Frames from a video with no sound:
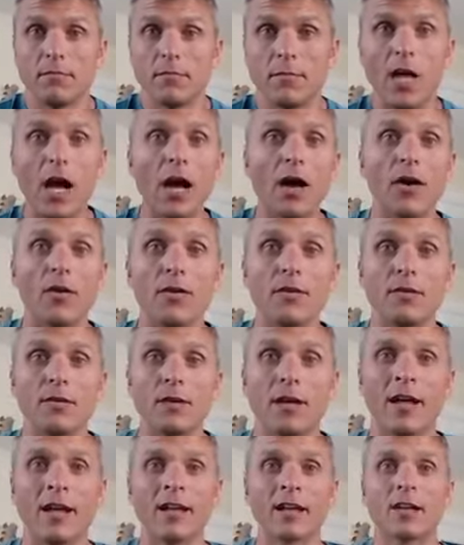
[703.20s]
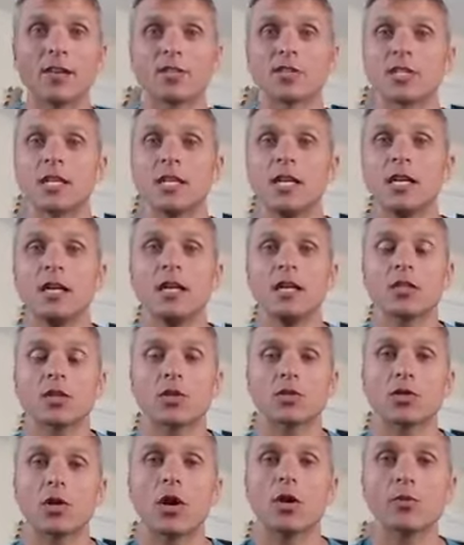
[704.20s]
No, because
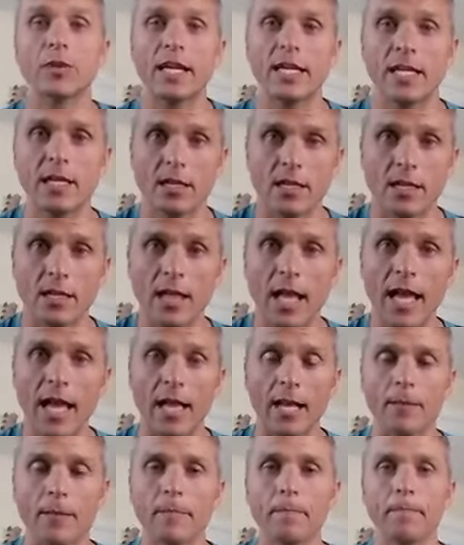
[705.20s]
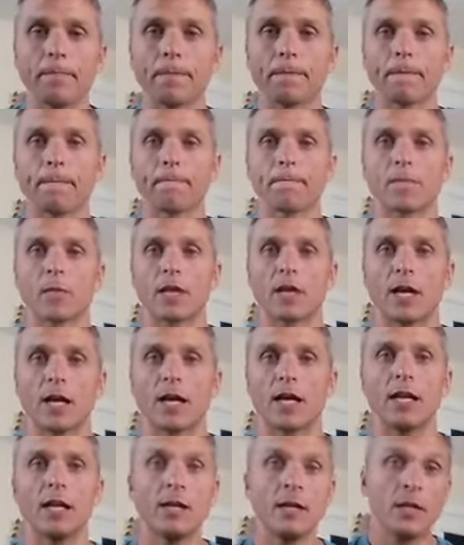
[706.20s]
there's already a claim,
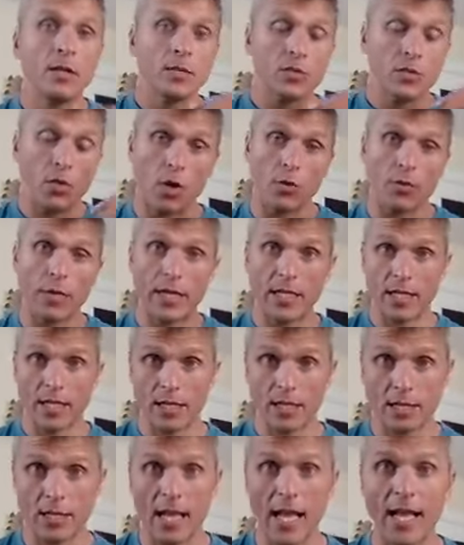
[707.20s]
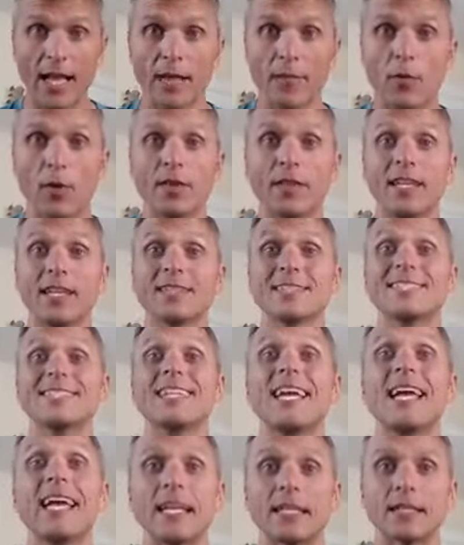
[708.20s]
okay? There's already a claim on the
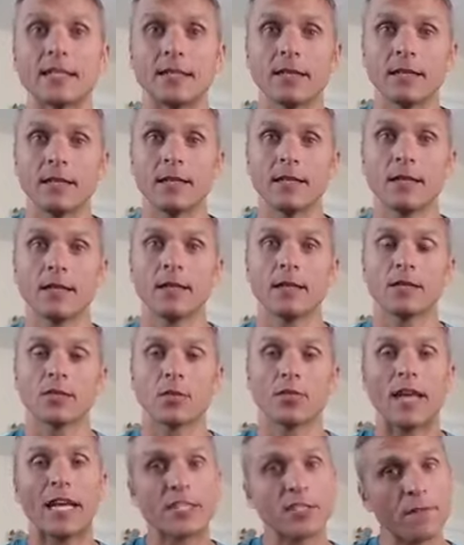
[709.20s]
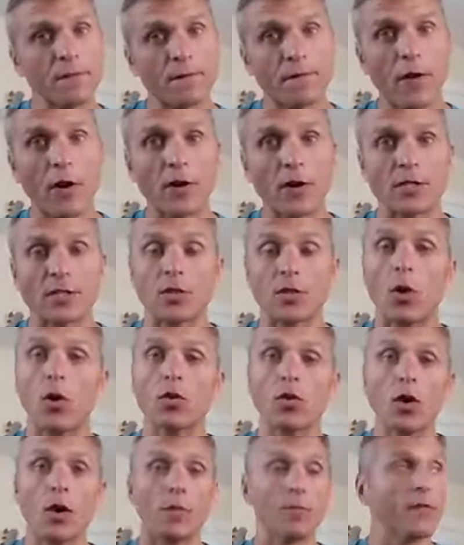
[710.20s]
estate. So that's first.
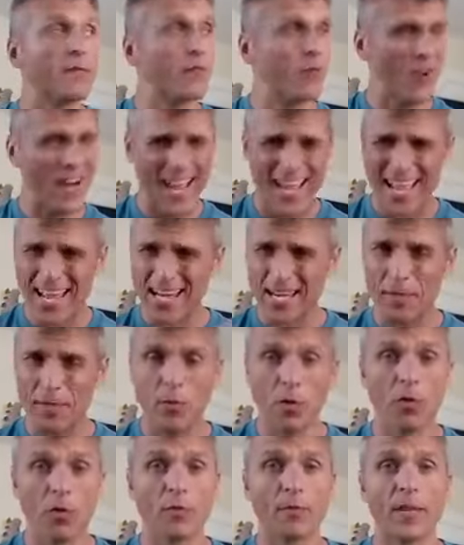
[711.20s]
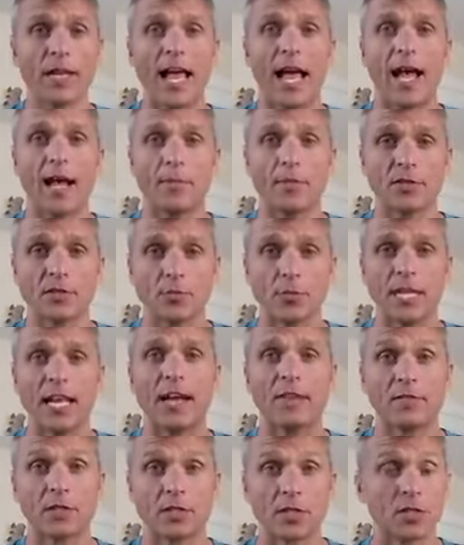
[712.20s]
Hold on. Before any movement happens, we
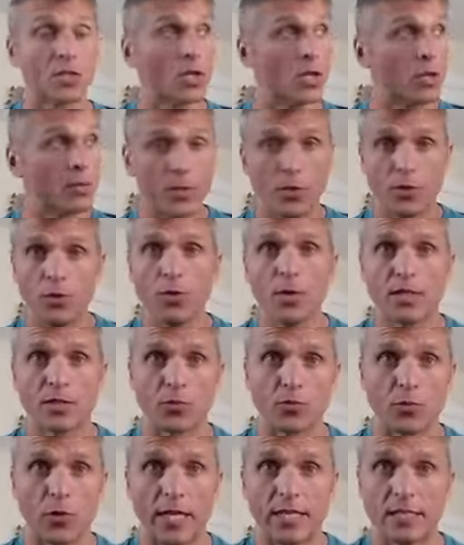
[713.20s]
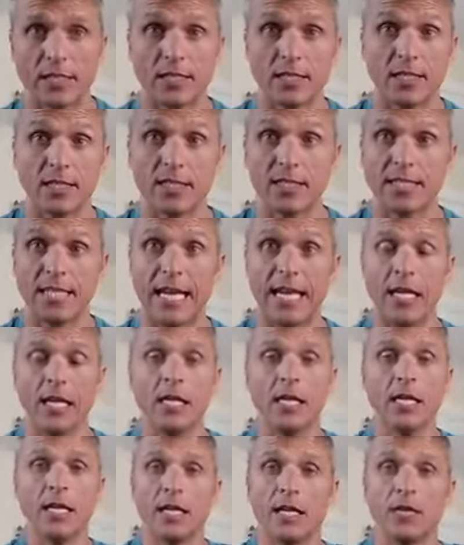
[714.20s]
have to determine who has a right to the estate
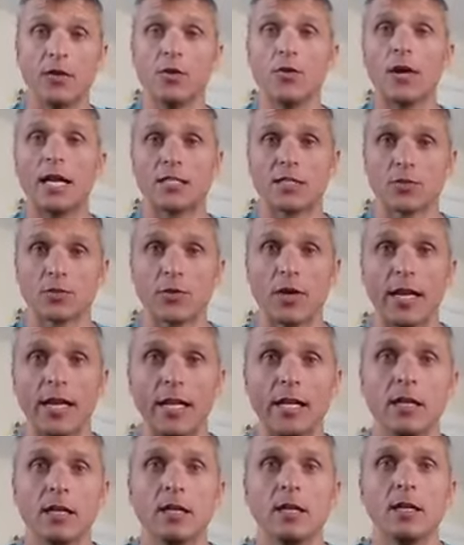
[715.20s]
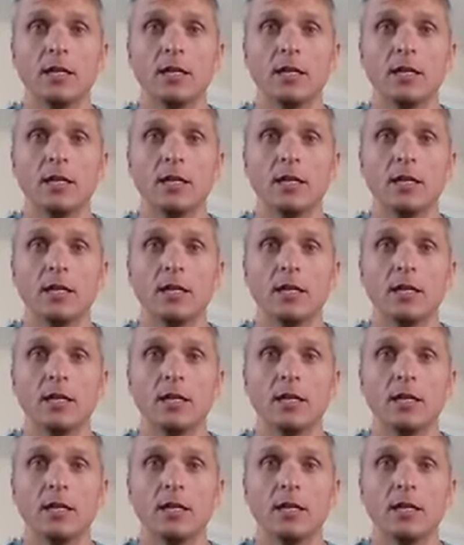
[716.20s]
and who has a right